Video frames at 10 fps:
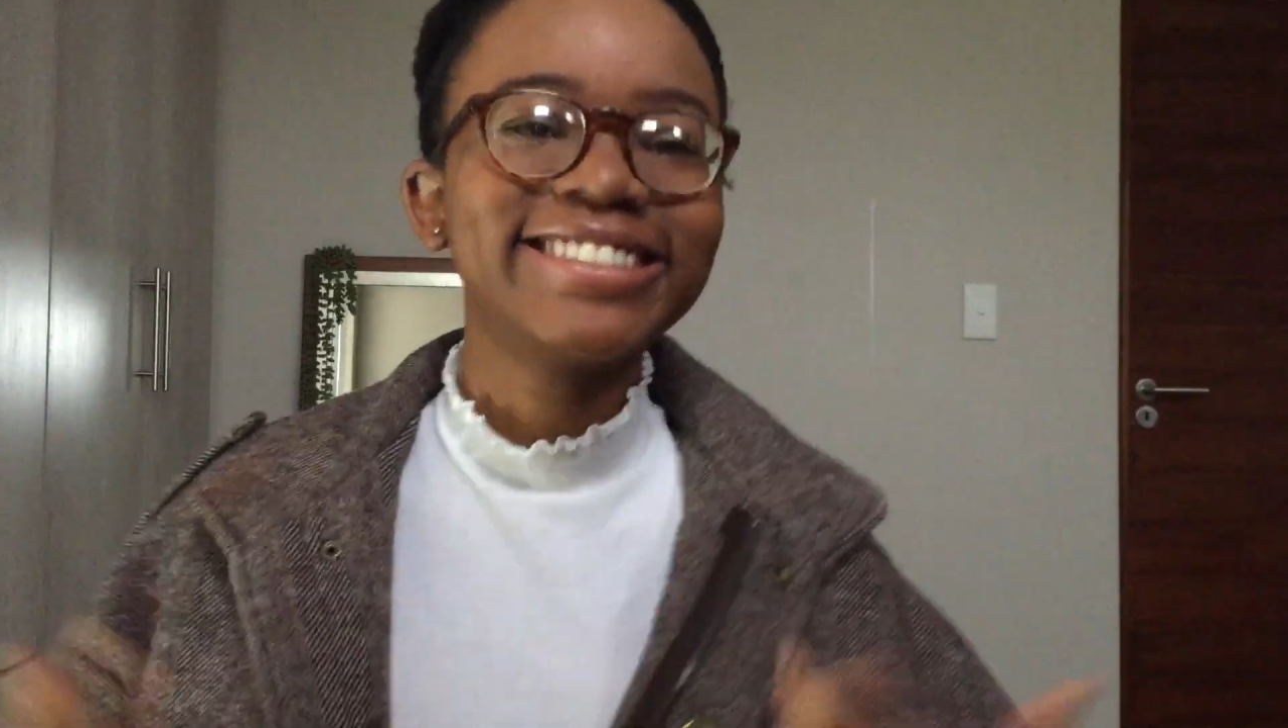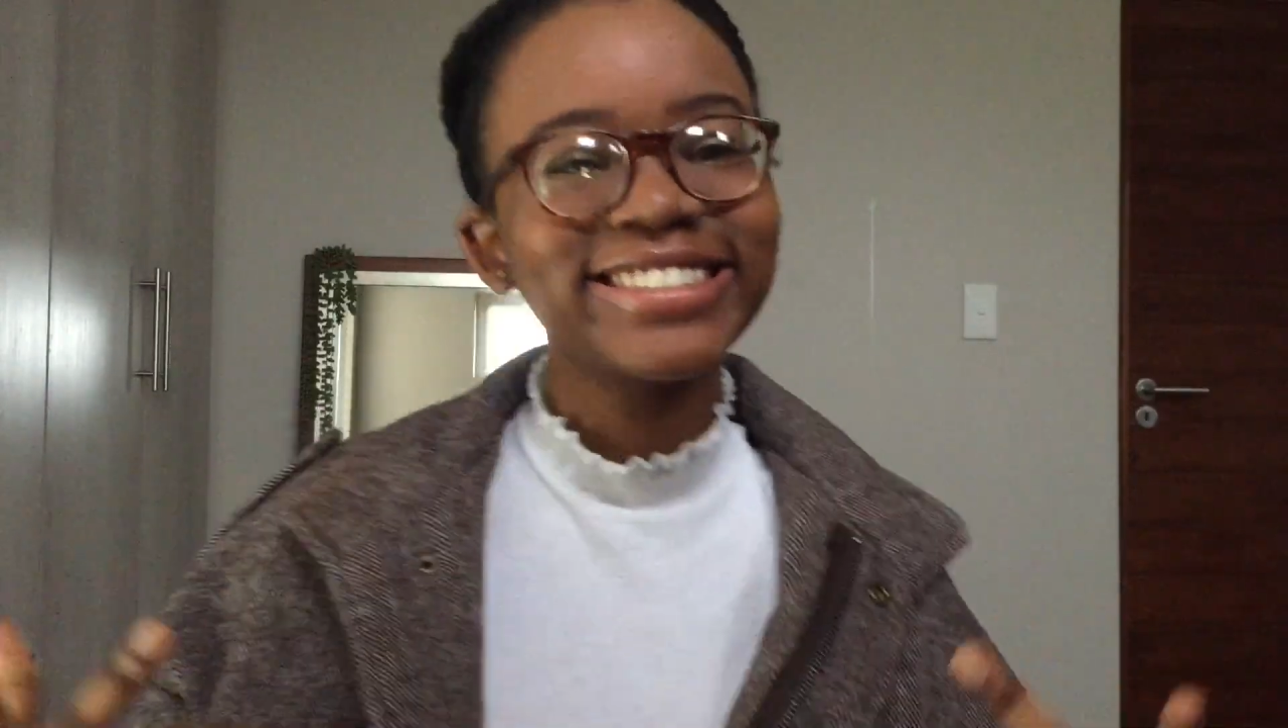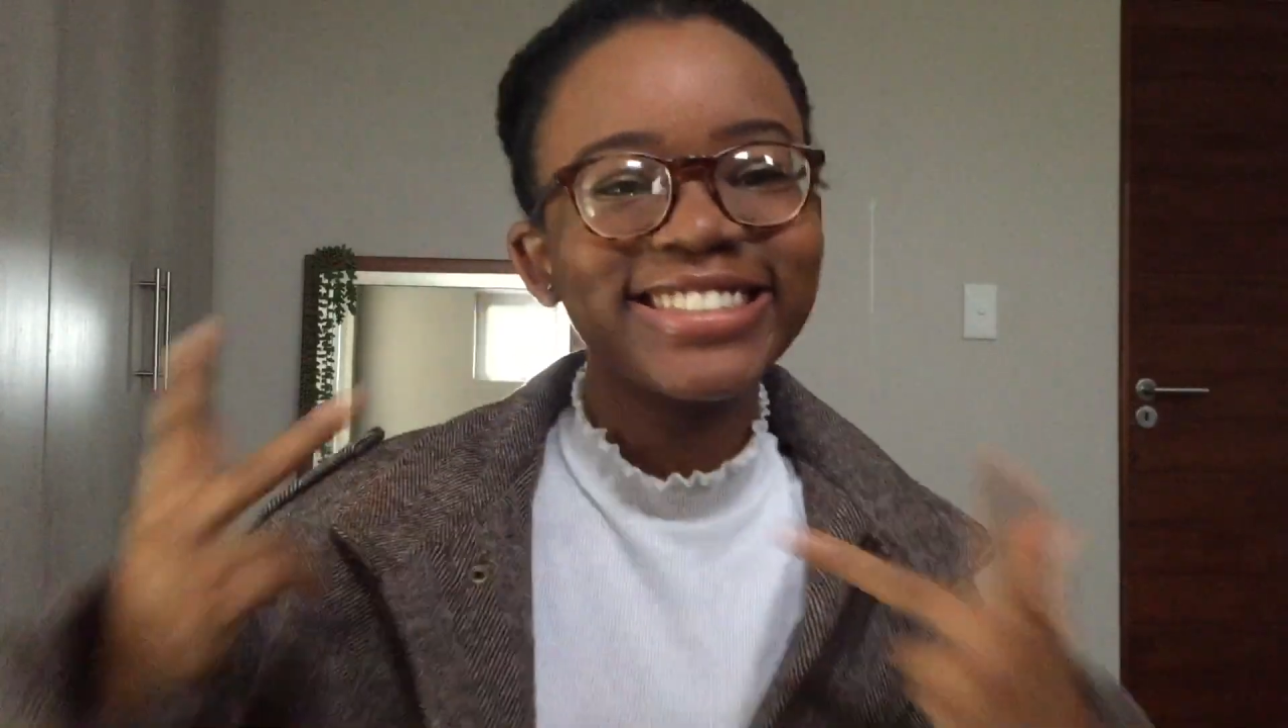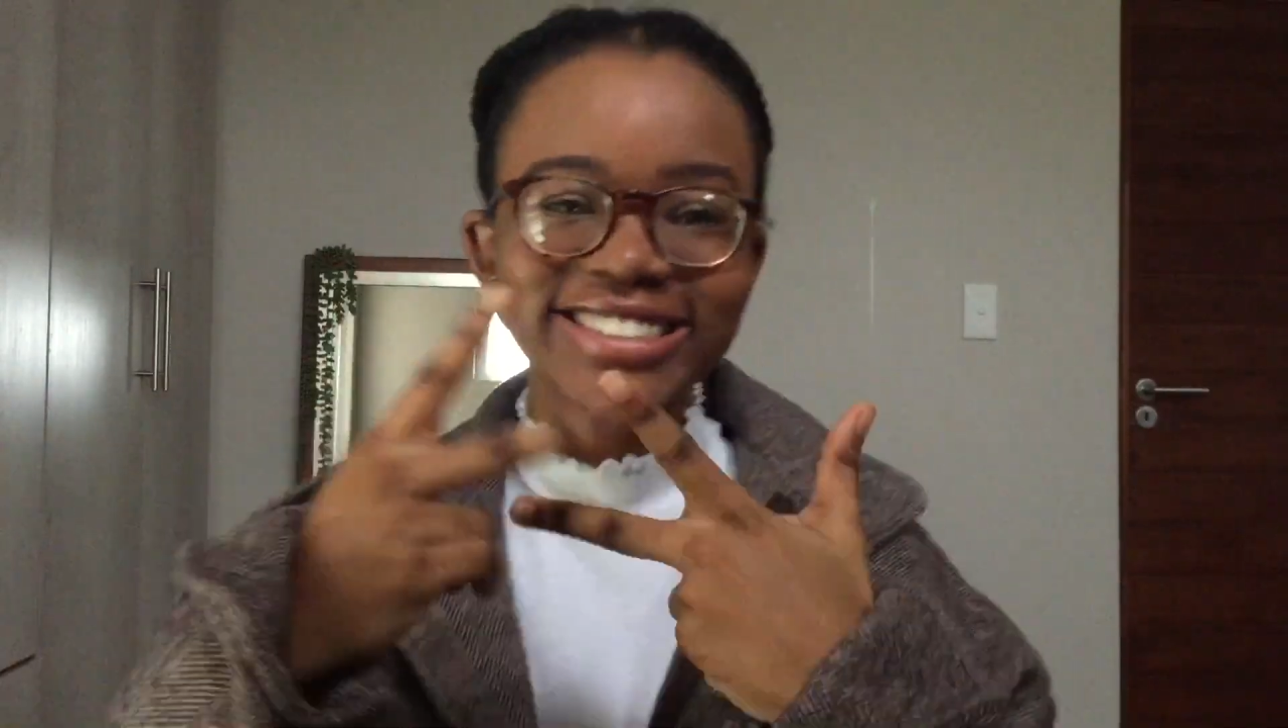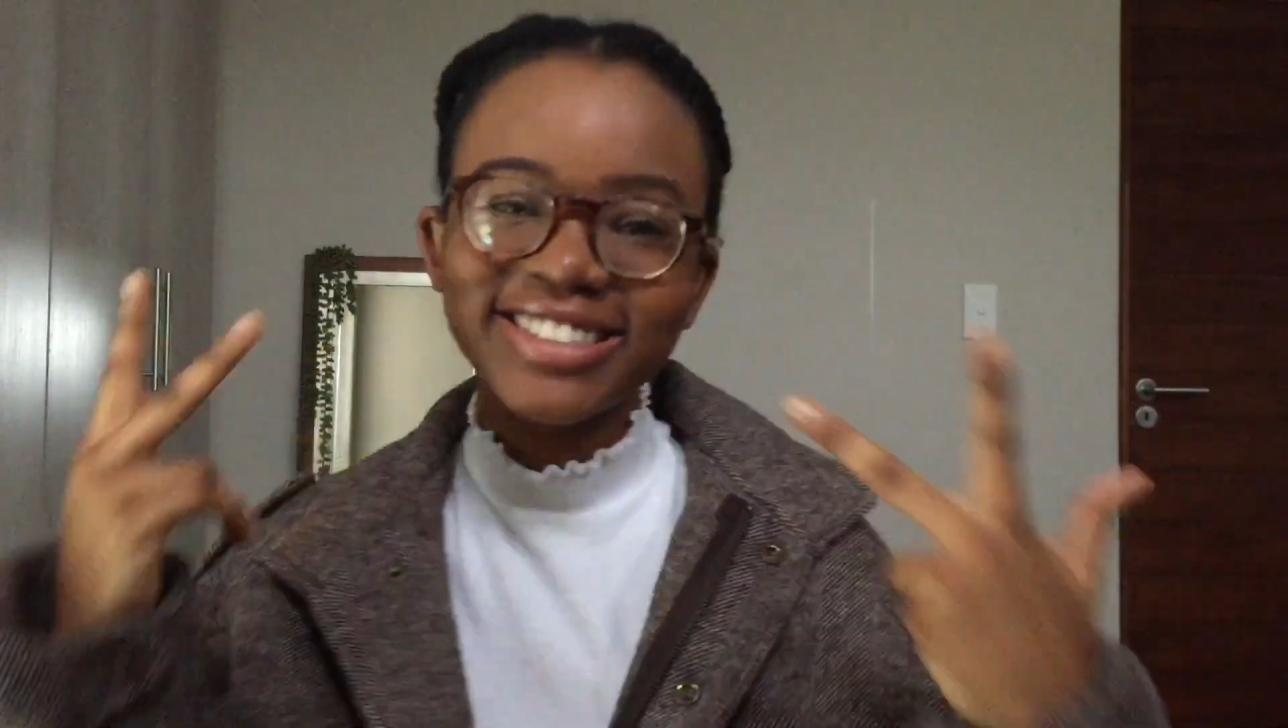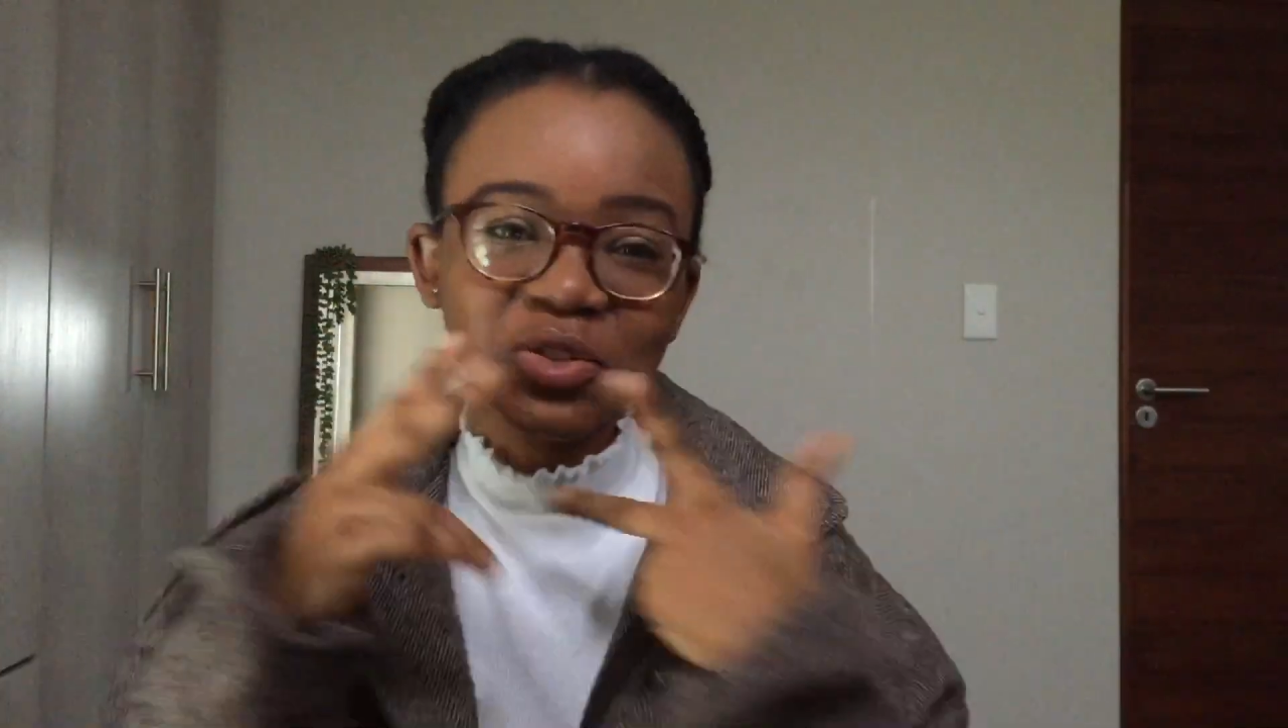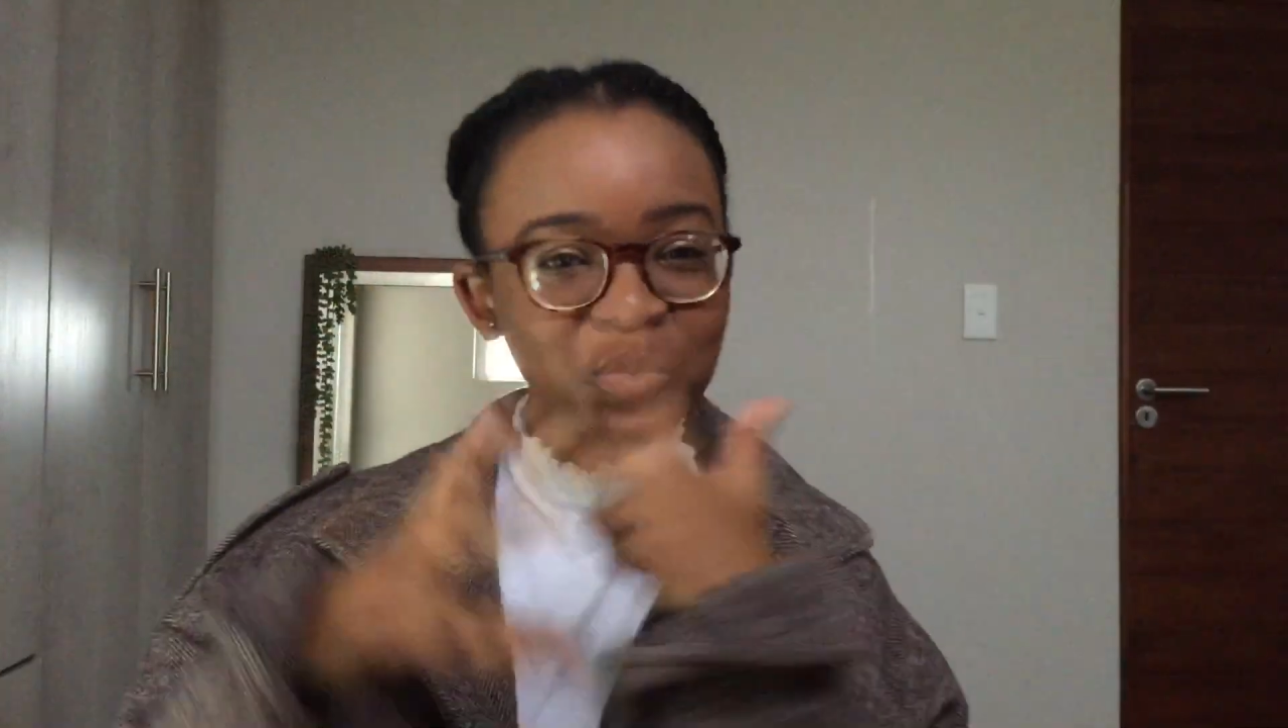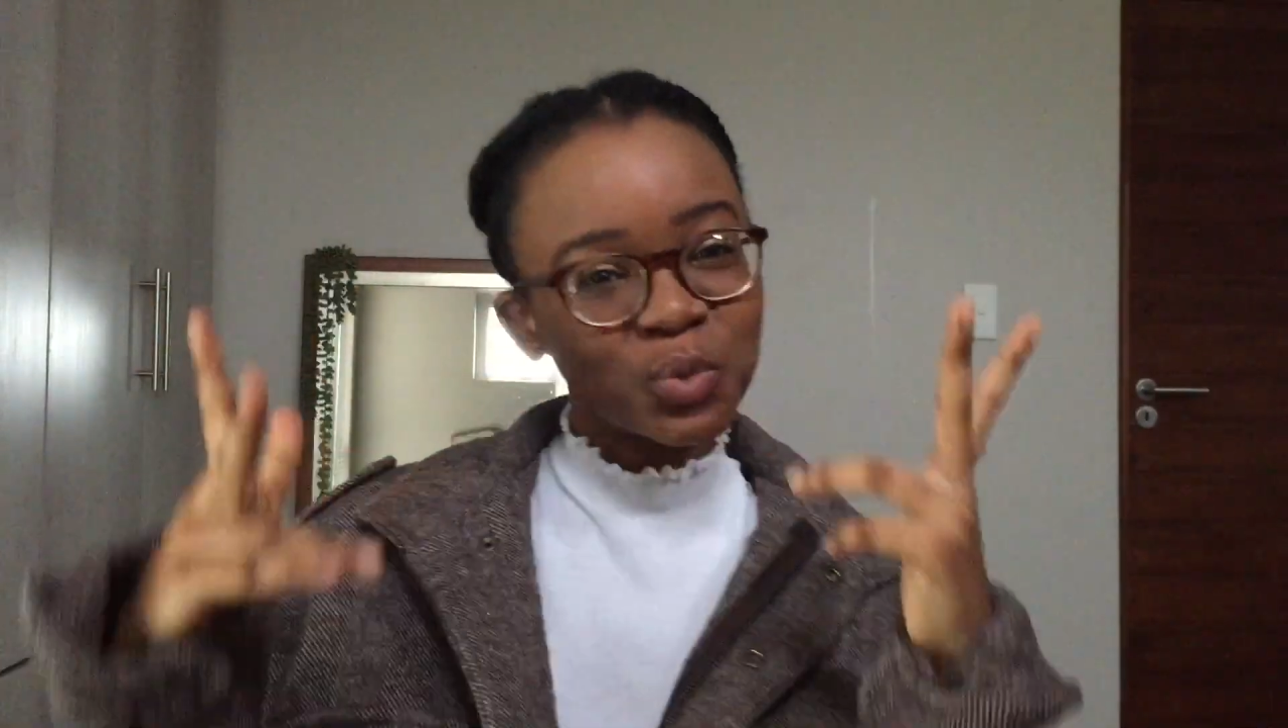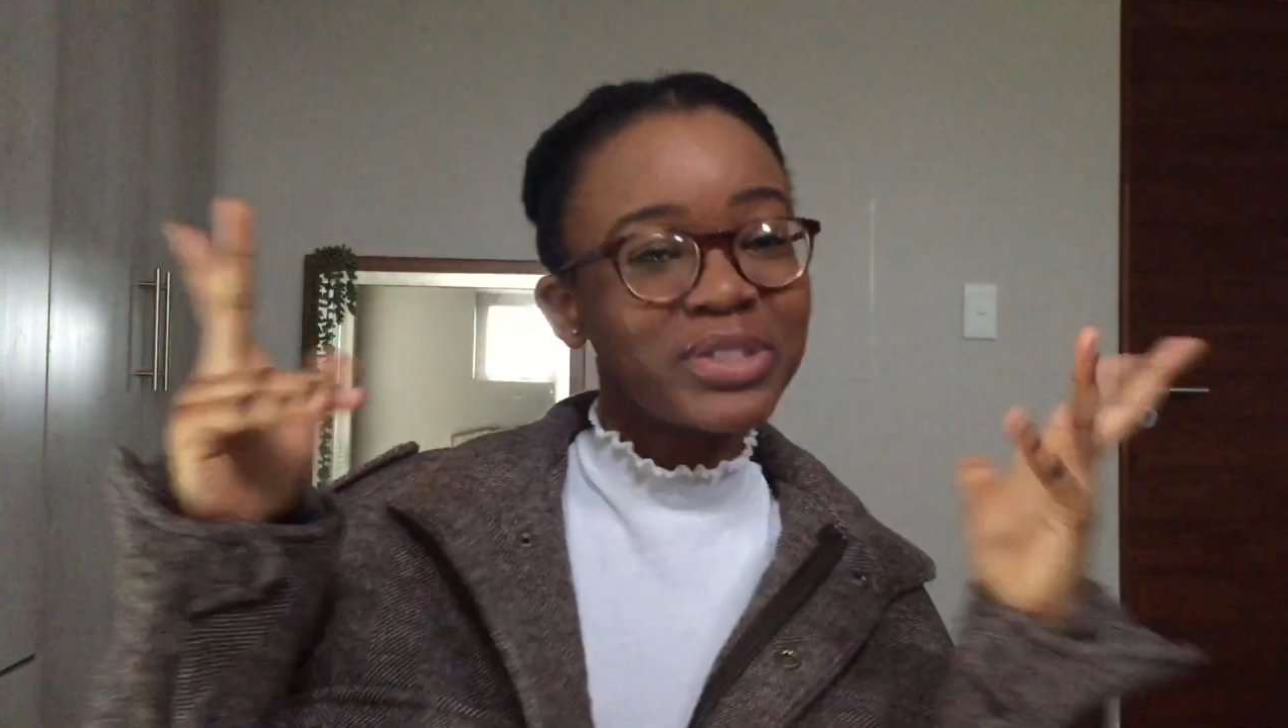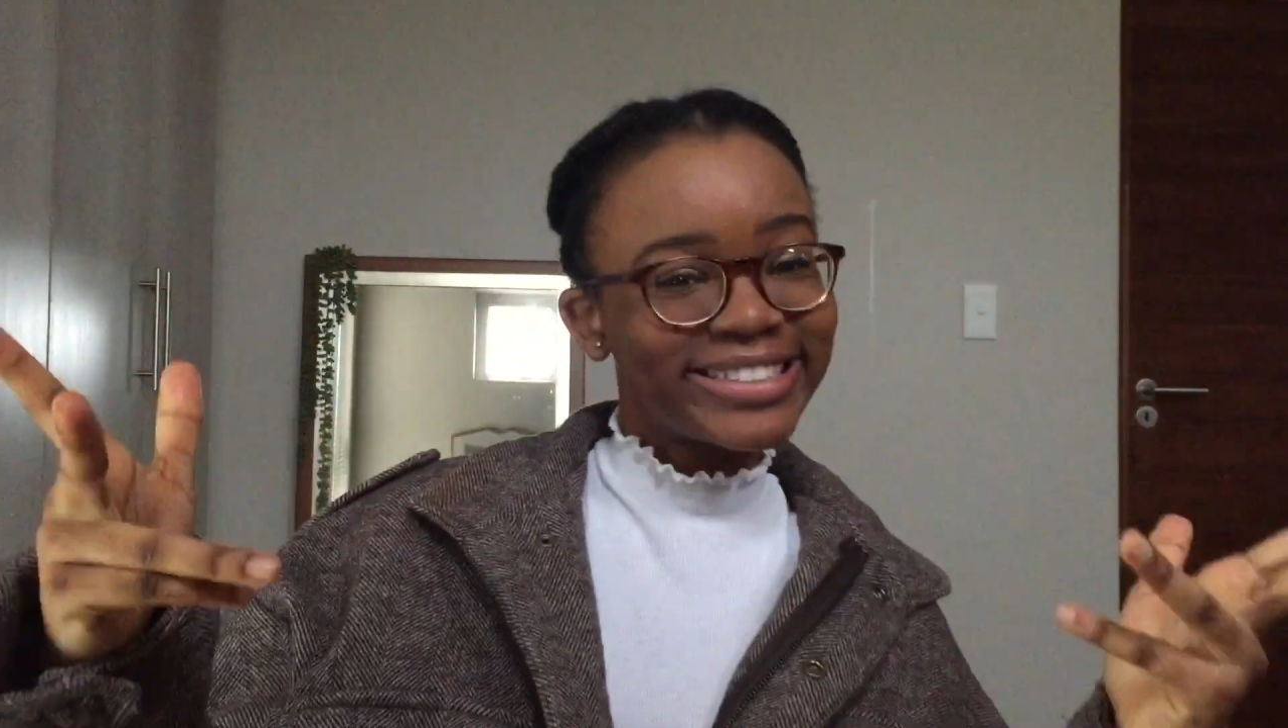It's
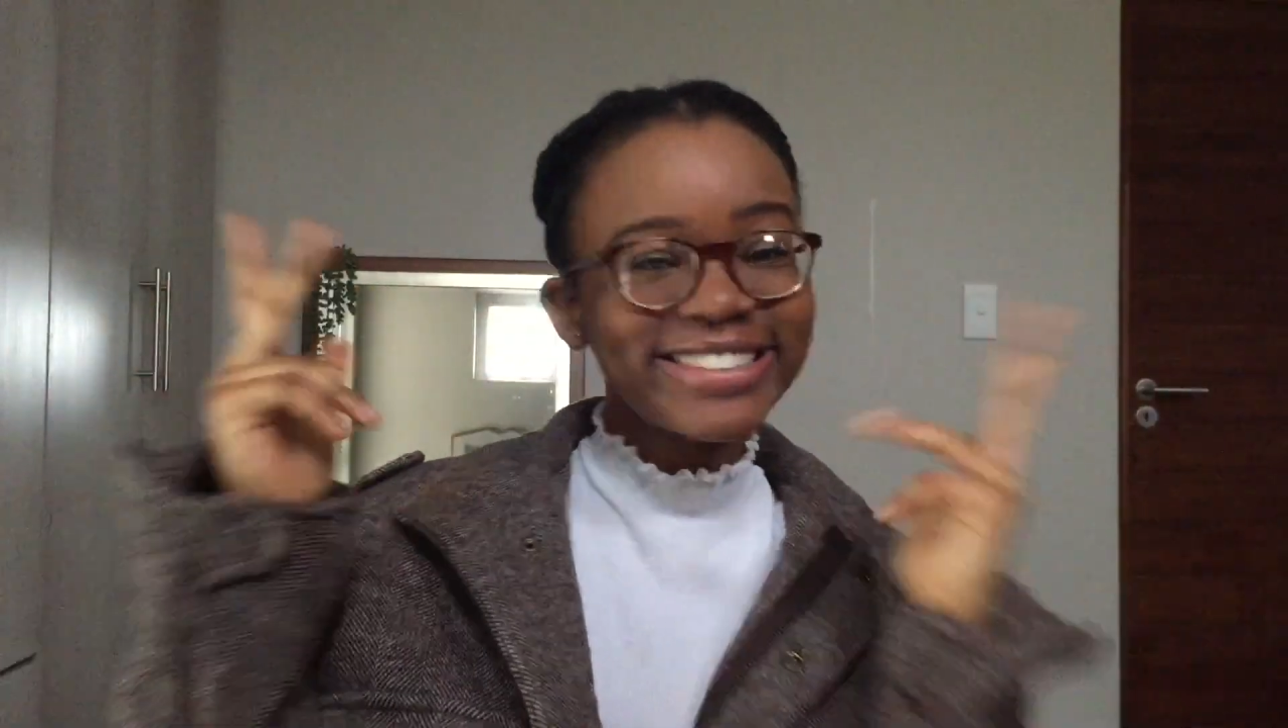finally